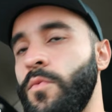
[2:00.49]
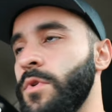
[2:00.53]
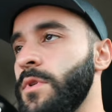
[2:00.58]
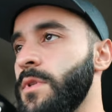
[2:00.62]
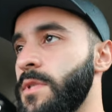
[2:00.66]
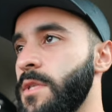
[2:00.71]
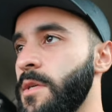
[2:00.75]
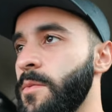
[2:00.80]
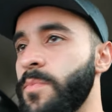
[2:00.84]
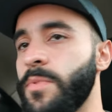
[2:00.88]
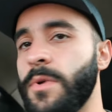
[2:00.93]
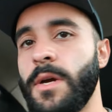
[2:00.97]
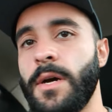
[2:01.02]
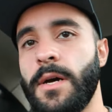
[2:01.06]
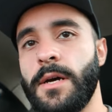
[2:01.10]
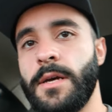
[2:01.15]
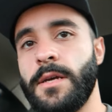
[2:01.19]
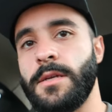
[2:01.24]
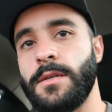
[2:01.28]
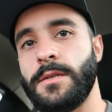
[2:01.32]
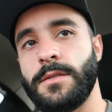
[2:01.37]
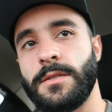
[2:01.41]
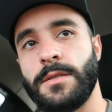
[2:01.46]
What's up
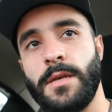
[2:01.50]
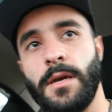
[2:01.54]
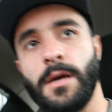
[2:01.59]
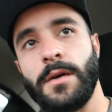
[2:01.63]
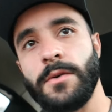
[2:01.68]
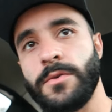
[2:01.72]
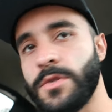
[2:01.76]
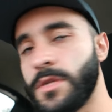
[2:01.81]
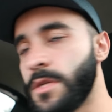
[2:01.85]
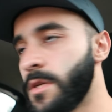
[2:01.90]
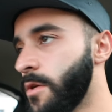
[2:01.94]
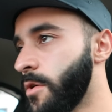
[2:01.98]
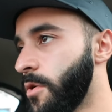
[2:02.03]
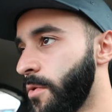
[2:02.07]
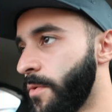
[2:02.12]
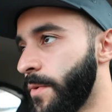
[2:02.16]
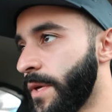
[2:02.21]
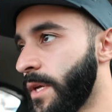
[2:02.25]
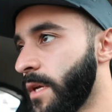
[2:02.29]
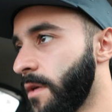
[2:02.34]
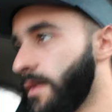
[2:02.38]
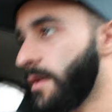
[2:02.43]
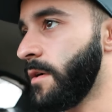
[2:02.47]
guys? How's it
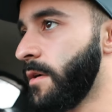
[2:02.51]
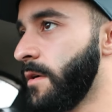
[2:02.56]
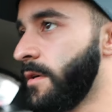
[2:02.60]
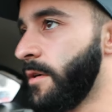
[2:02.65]
going?